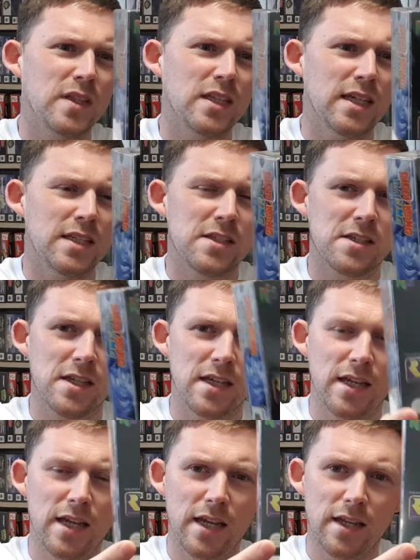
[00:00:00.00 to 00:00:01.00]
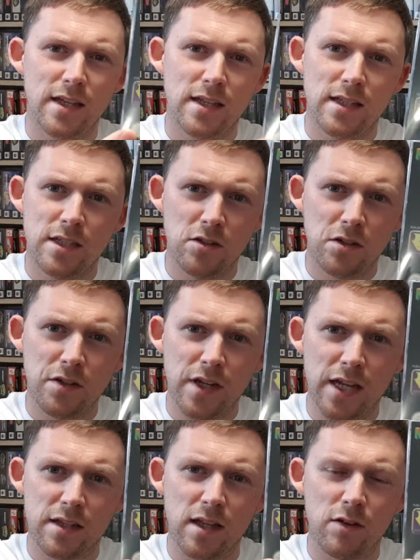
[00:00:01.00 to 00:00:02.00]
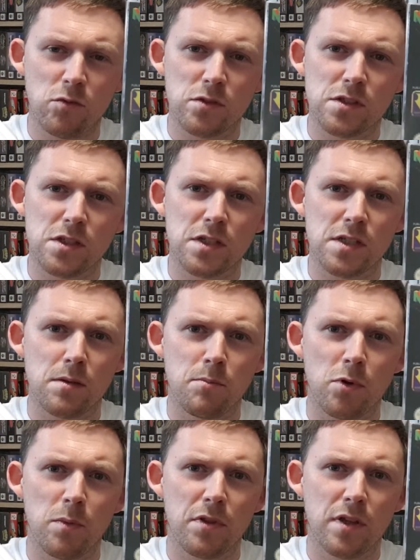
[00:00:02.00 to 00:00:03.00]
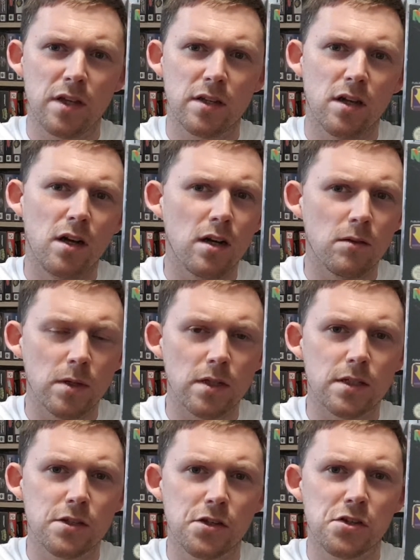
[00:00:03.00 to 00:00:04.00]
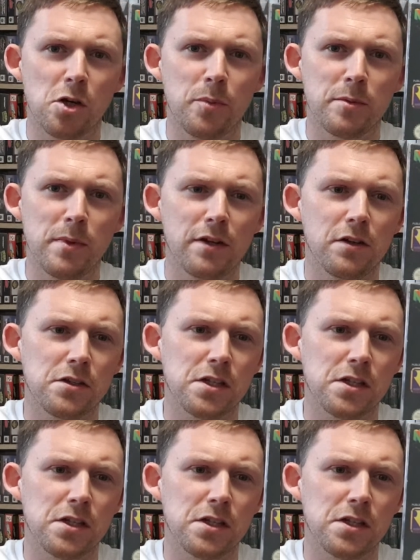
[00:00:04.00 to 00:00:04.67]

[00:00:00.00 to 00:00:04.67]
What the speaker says: It's, you look at it and everyone's probably thinking, oh well, it's just copied Mario